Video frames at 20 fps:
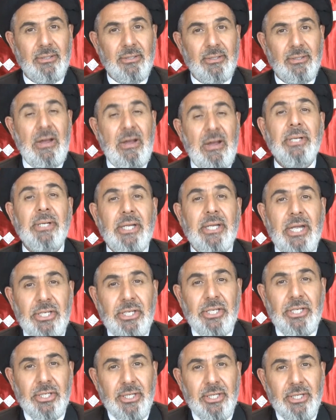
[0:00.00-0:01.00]

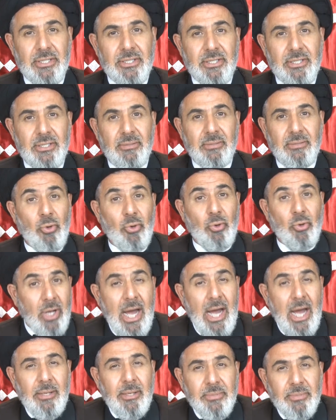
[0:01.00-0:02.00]
Fabrications.
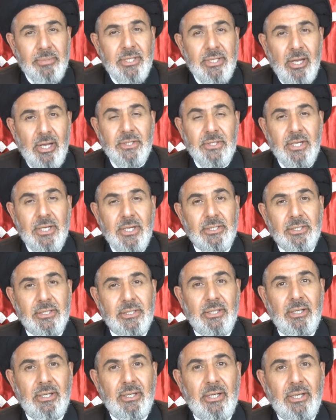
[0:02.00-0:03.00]
Bukhari himself says.
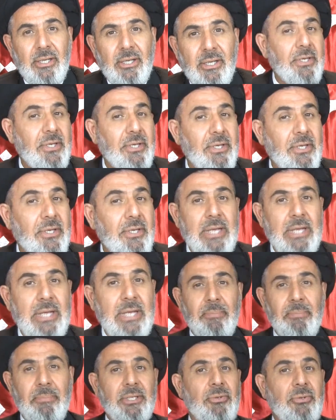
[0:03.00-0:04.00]
And this
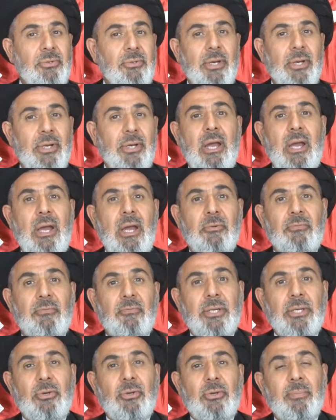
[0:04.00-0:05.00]
happened during the time of
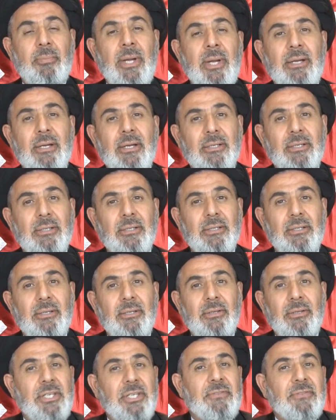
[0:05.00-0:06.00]
Bani Umayyah,
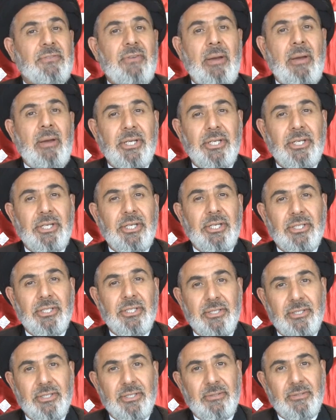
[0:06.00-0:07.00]
these fabrications.